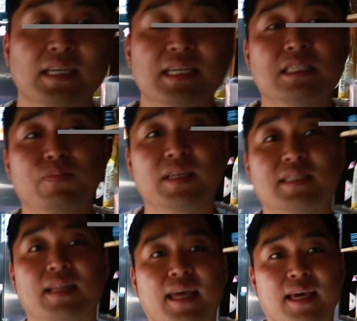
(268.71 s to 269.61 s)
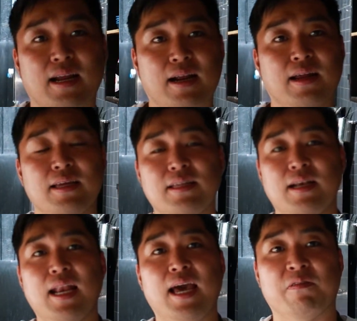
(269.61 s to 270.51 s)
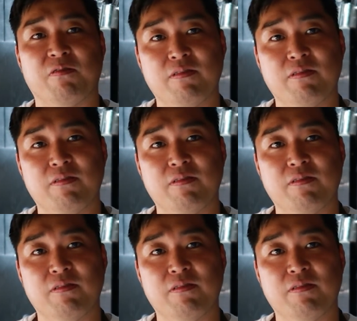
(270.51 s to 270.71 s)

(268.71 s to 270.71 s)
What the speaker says: it means like a life,